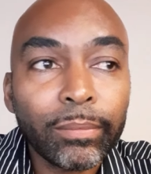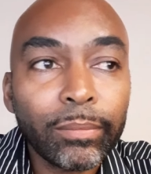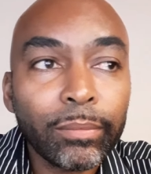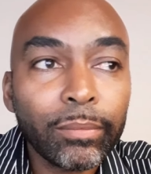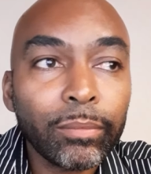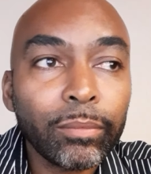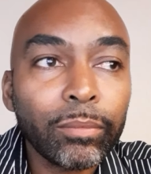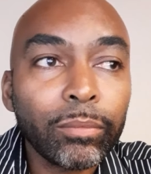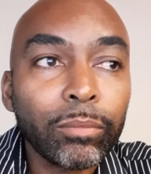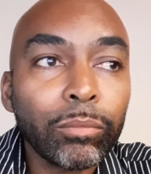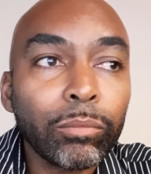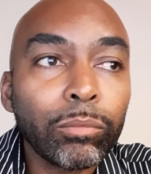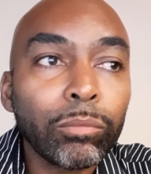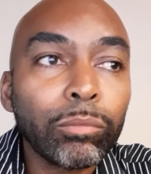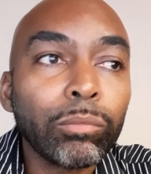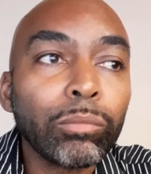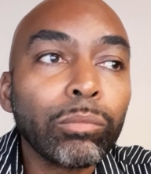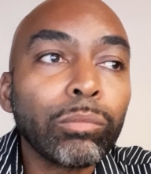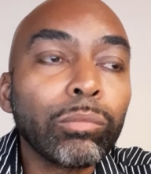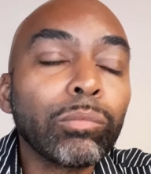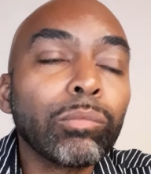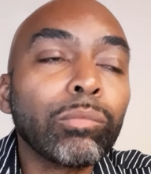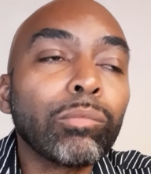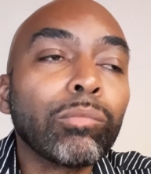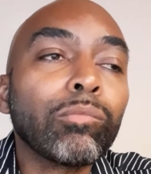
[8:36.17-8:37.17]

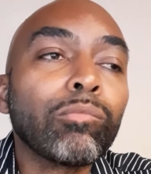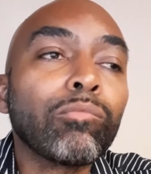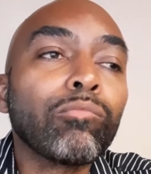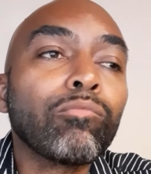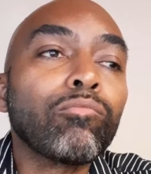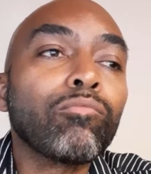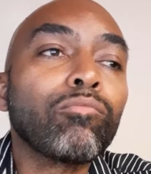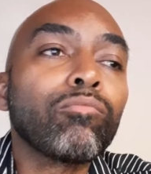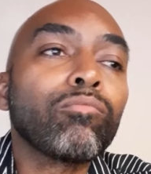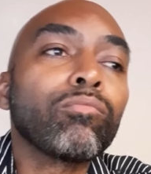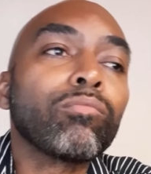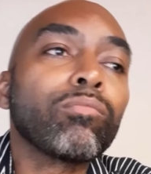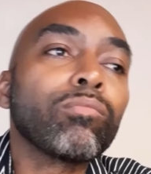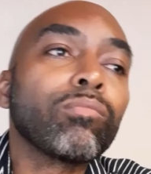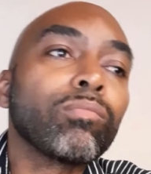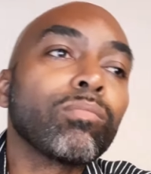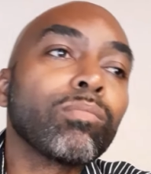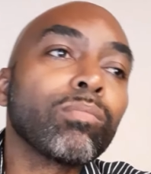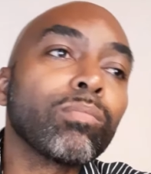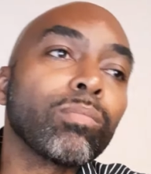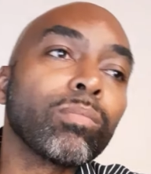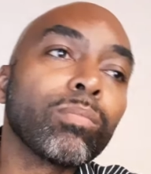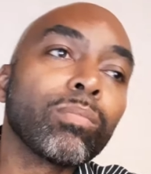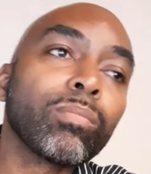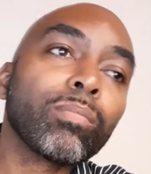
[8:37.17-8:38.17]

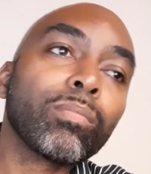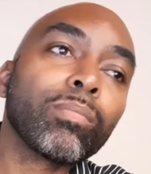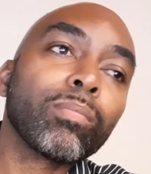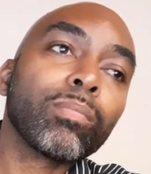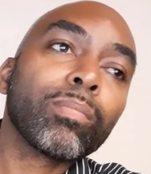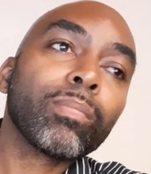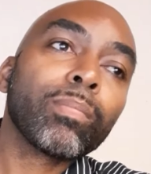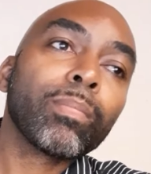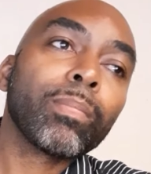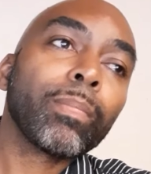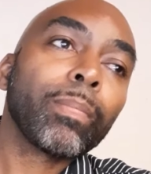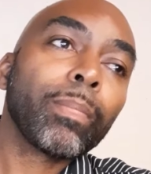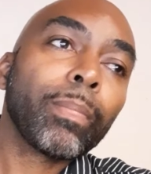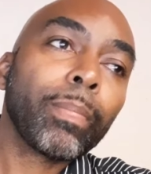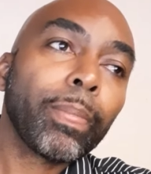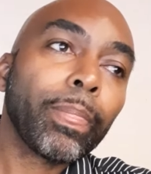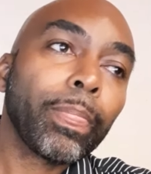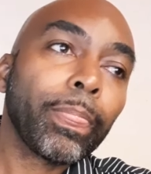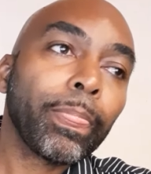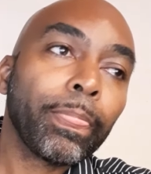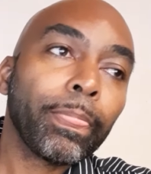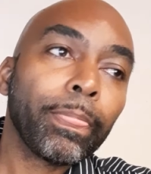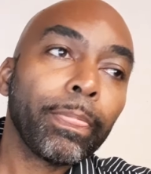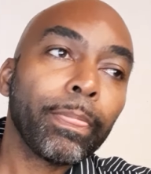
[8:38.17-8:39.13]
(silence)